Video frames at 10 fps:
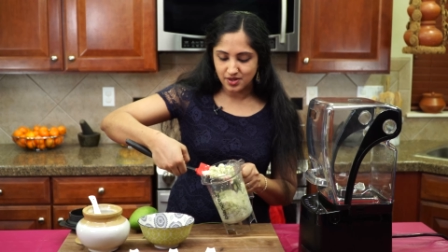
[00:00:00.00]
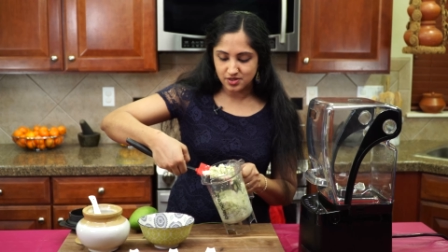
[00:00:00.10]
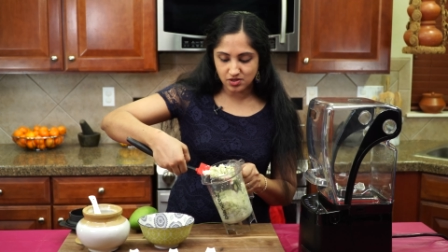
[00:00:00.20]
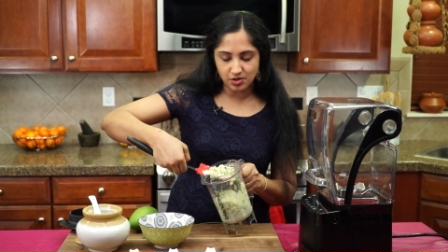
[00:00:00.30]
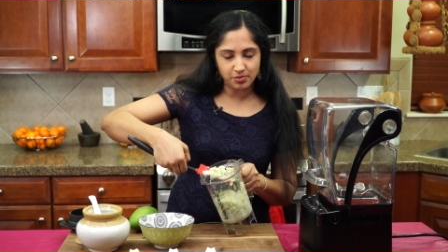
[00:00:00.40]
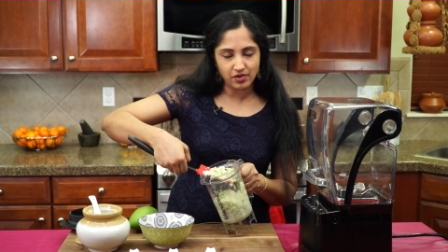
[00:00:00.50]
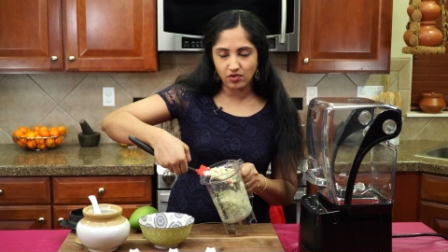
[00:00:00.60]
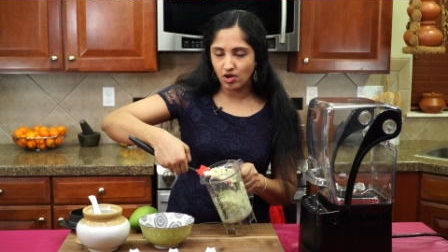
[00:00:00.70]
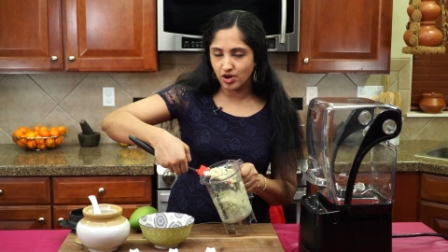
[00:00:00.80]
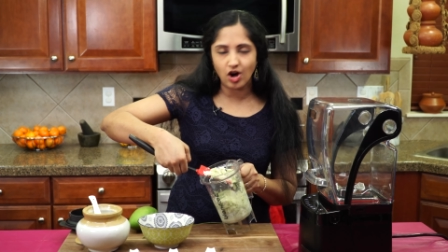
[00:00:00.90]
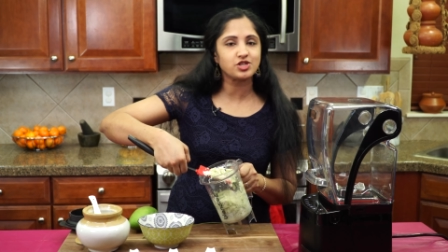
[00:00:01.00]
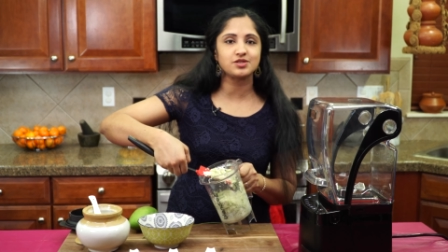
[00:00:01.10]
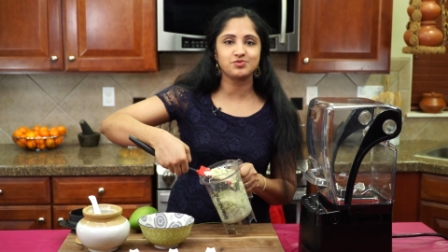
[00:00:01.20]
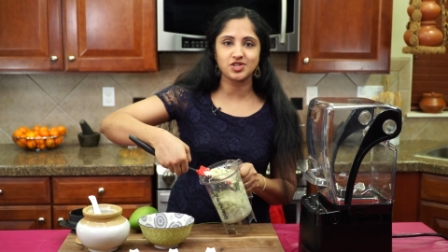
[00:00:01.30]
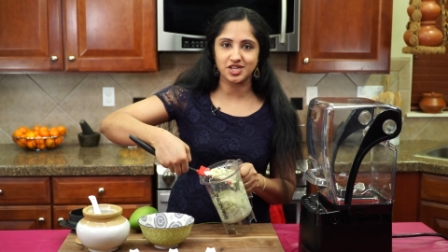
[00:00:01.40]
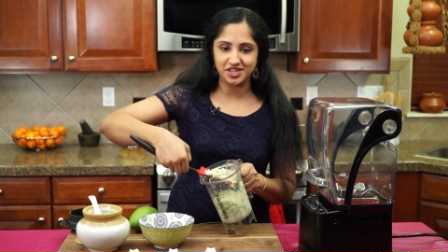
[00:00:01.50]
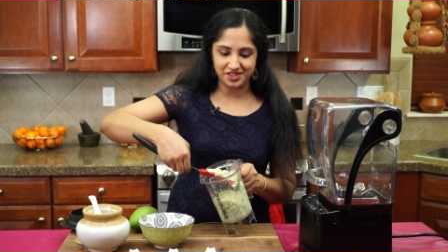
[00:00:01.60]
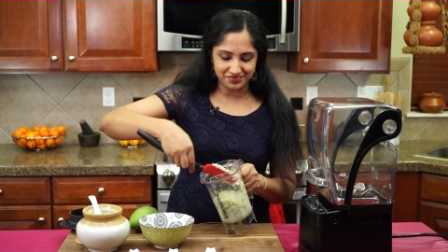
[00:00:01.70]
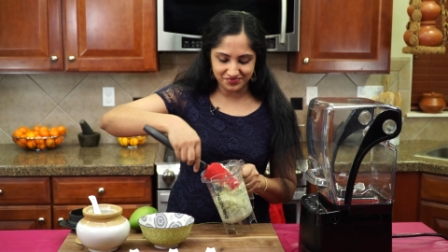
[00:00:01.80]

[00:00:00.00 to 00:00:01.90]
It's going to be an awesome chutney.